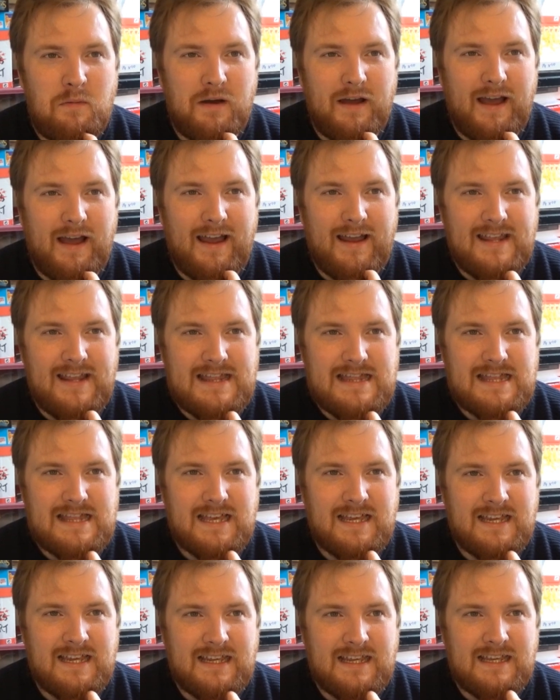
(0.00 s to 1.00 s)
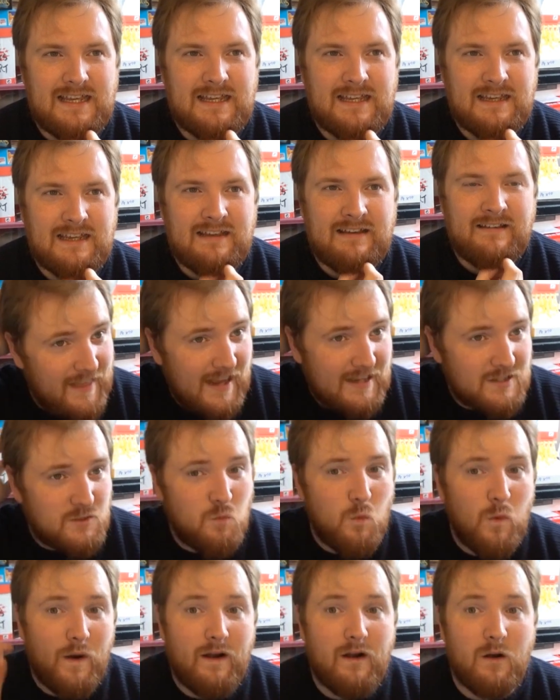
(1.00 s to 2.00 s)
But I think
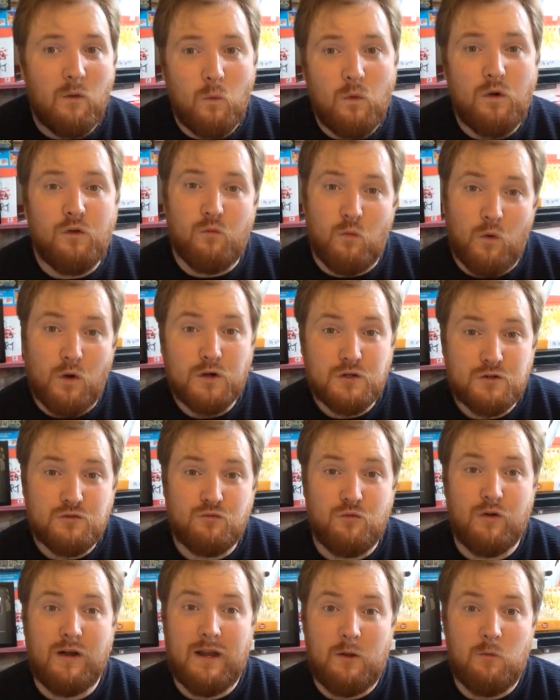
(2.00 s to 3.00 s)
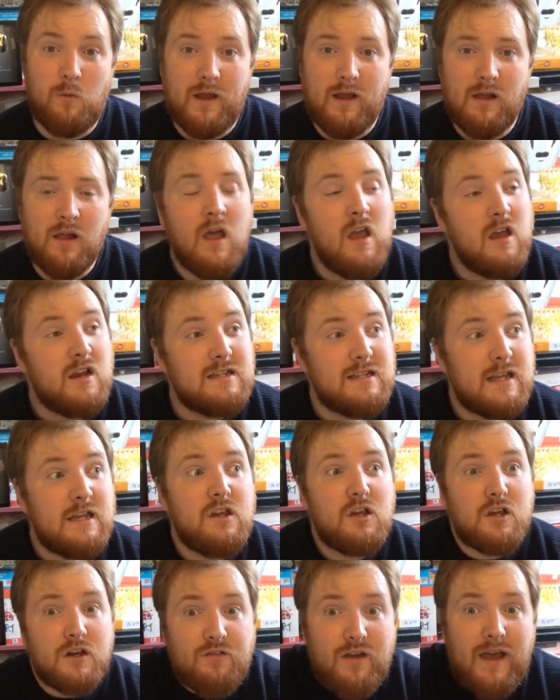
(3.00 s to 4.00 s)
that's where it would have worked really well, because
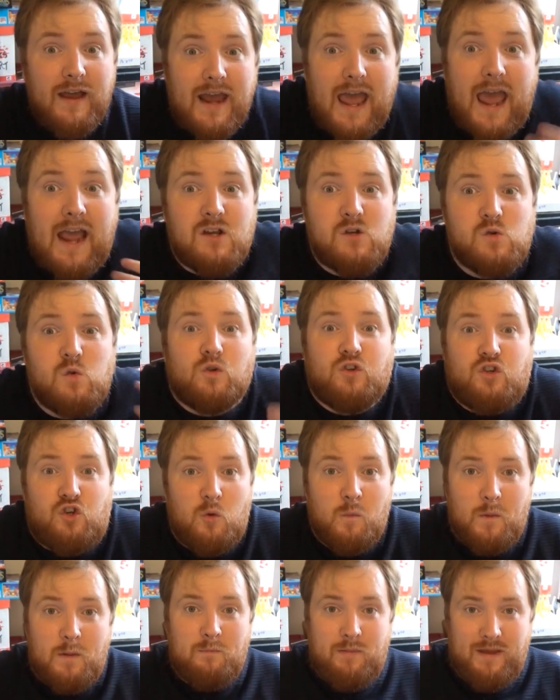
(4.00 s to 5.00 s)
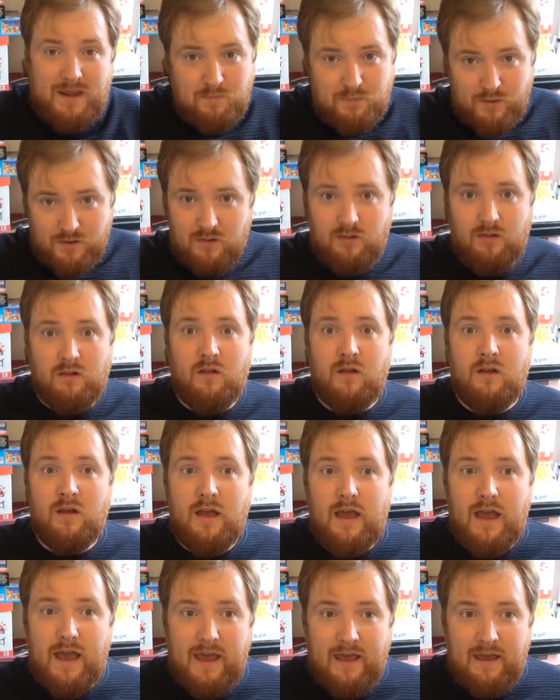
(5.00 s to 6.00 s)
then you could have had actual human people,
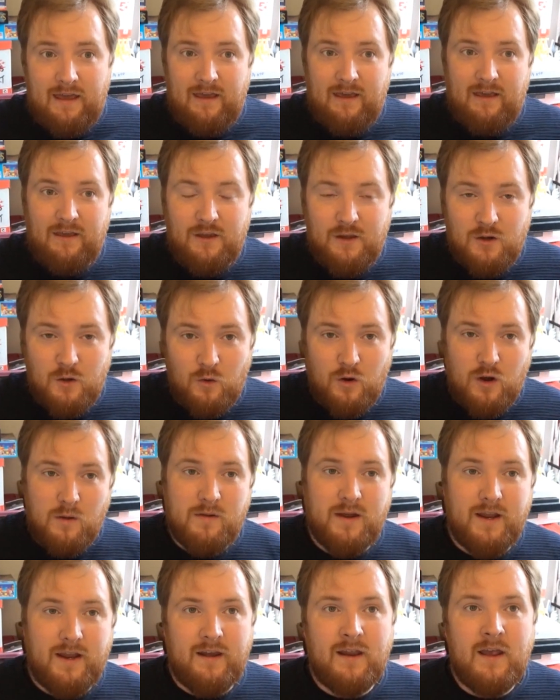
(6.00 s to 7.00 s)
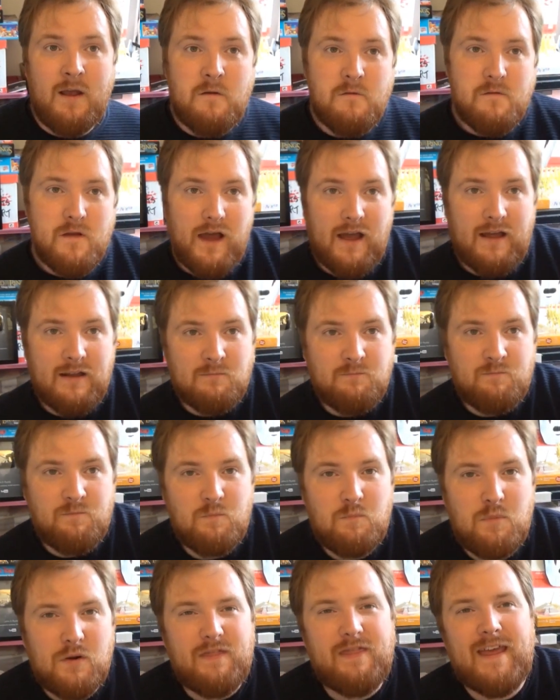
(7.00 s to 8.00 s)
coming in.
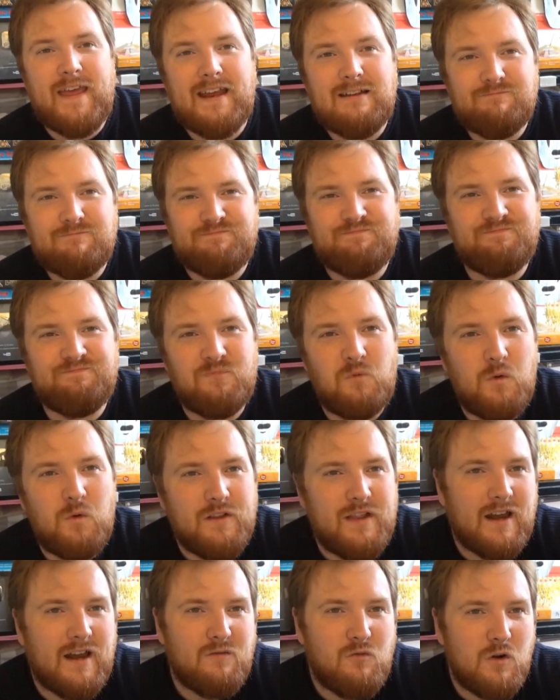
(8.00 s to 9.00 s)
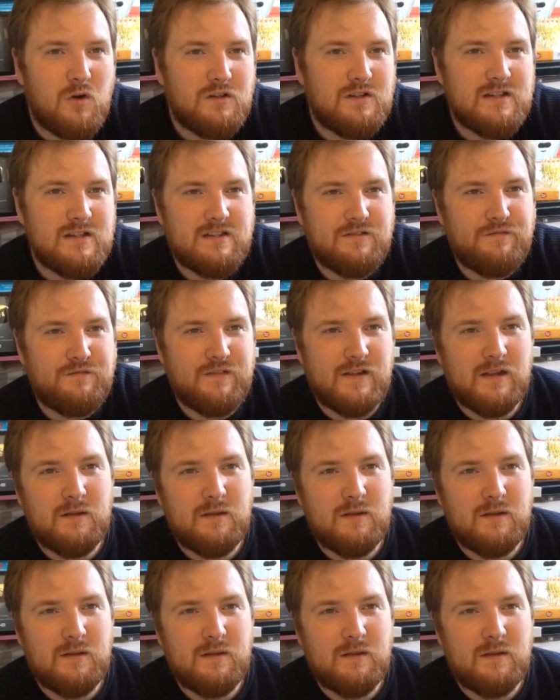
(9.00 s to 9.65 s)
But then would that have worked as a